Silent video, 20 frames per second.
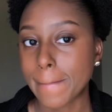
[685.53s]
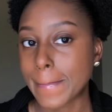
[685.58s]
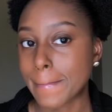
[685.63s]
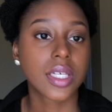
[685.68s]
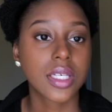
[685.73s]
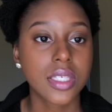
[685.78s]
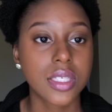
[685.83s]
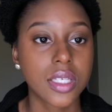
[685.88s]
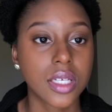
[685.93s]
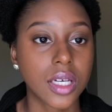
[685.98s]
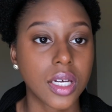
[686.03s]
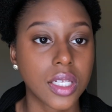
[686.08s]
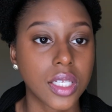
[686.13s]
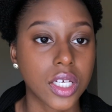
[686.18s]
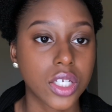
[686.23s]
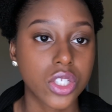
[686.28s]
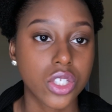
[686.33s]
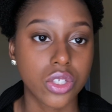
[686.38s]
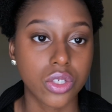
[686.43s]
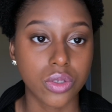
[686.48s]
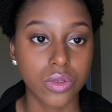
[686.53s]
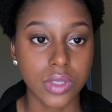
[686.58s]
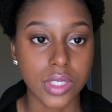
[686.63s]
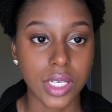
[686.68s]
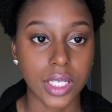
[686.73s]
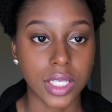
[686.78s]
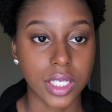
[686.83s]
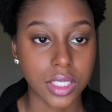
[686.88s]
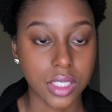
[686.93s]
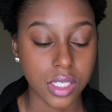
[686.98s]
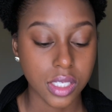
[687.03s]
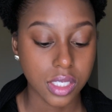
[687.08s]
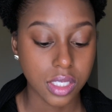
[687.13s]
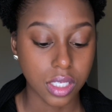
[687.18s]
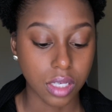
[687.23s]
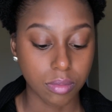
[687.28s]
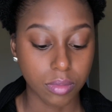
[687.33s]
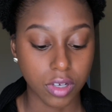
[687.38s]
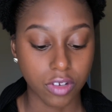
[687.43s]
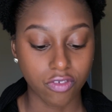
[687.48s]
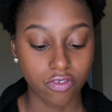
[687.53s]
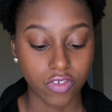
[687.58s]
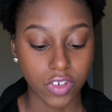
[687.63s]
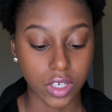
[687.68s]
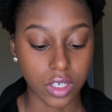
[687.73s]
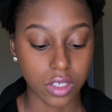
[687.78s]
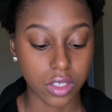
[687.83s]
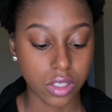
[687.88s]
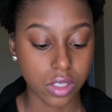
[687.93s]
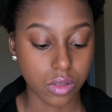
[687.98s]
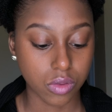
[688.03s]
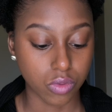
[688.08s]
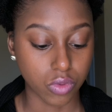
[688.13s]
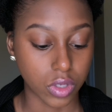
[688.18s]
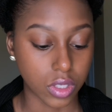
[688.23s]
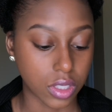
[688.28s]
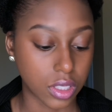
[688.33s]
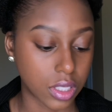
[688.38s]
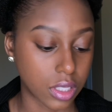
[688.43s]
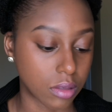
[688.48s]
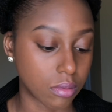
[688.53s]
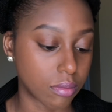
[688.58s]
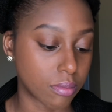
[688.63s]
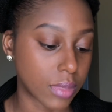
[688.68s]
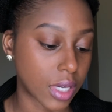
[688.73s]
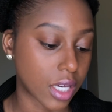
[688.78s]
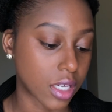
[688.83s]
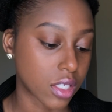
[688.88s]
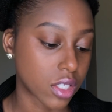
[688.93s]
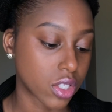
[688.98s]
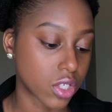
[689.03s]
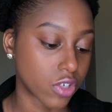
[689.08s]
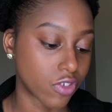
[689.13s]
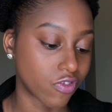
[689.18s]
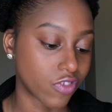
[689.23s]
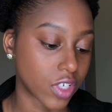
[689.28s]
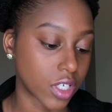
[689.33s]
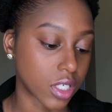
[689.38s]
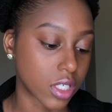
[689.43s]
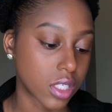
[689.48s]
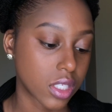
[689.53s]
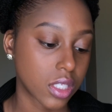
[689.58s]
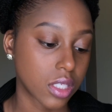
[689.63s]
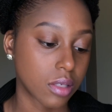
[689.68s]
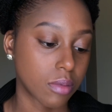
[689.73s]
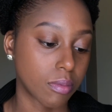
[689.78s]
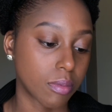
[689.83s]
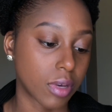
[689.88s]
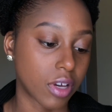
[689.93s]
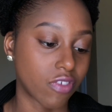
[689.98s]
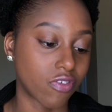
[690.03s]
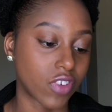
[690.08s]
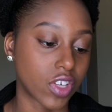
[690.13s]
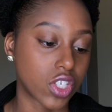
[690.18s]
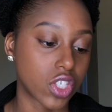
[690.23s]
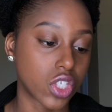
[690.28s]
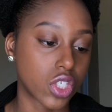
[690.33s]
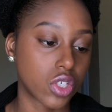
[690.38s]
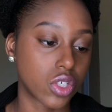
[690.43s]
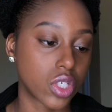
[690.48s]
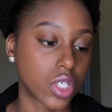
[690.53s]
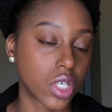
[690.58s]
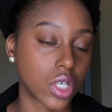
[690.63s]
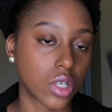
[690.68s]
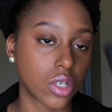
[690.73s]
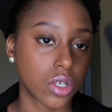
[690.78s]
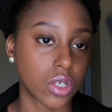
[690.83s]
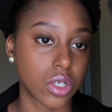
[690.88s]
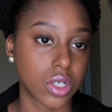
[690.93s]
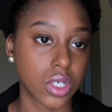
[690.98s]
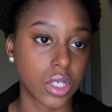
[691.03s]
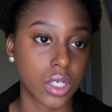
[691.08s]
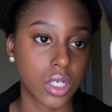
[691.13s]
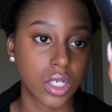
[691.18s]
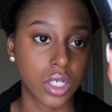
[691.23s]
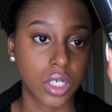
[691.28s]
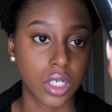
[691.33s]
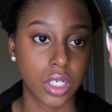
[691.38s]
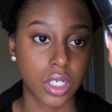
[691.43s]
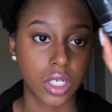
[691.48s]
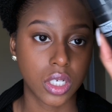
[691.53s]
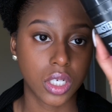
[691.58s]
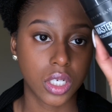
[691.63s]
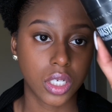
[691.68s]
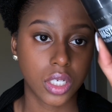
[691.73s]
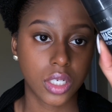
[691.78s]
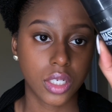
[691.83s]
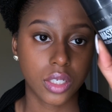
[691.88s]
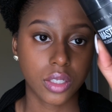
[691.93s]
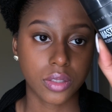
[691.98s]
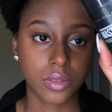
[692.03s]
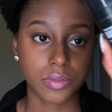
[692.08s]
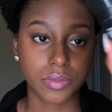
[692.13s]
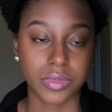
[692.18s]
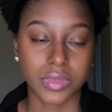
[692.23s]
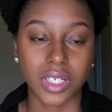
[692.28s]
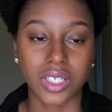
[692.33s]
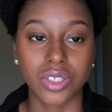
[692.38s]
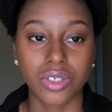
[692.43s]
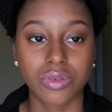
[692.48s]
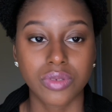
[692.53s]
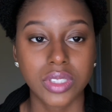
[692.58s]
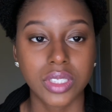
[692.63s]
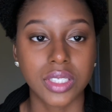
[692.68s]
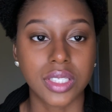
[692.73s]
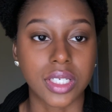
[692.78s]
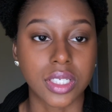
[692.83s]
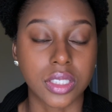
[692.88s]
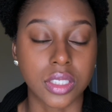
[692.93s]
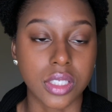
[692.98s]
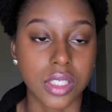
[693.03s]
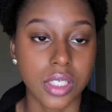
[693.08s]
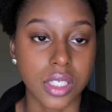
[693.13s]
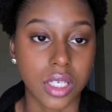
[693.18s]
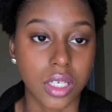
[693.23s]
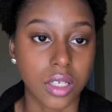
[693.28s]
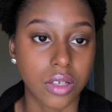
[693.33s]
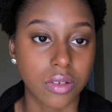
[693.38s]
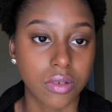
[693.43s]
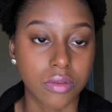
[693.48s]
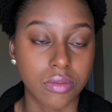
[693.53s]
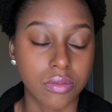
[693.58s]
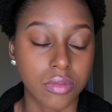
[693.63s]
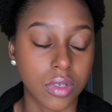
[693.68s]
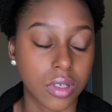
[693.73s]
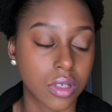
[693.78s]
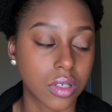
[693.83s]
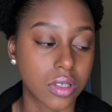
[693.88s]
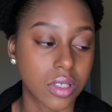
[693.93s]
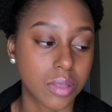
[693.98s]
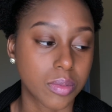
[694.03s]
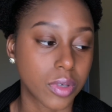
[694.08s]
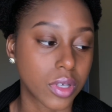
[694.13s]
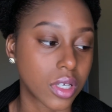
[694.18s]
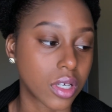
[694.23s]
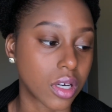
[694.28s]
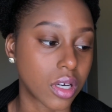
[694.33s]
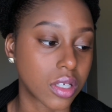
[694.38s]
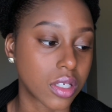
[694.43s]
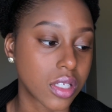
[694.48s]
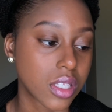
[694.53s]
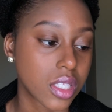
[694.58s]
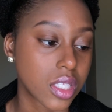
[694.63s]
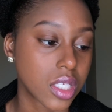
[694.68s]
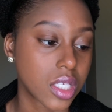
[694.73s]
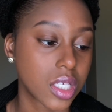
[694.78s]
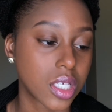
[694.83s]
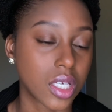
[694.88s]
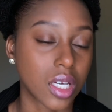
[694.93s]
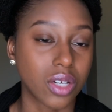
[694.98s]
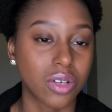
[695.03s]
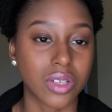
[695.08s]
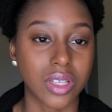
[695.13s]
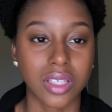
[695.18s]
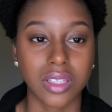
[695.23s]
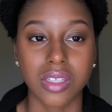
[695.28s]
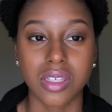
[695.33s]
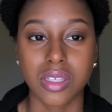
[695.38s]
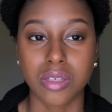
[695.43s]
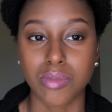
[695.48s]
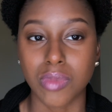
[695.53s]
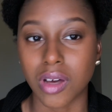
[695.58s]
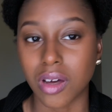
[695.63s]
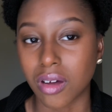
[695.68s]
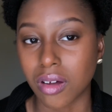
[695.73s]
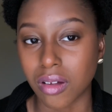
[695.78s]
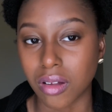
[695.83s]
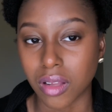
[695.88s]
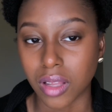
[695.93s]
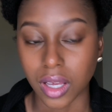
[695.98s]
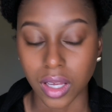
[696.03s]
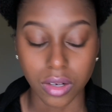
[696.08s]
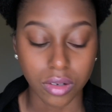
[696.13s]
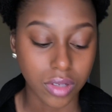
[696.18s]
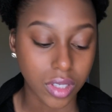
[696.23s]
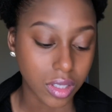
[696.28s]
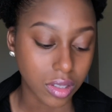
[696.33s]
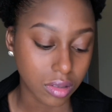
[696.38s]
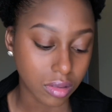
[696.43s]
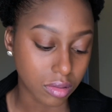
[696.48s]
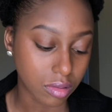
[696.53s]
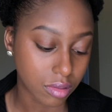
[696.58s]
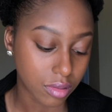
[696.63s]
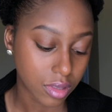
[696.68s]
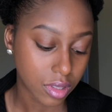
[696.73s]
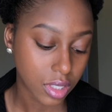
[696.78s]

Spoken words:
Next thing I like to do is I like to set my face with the Master Fix by Face Studio. I don't really like the setting spray, honestly. I don't like the smell. I don't know.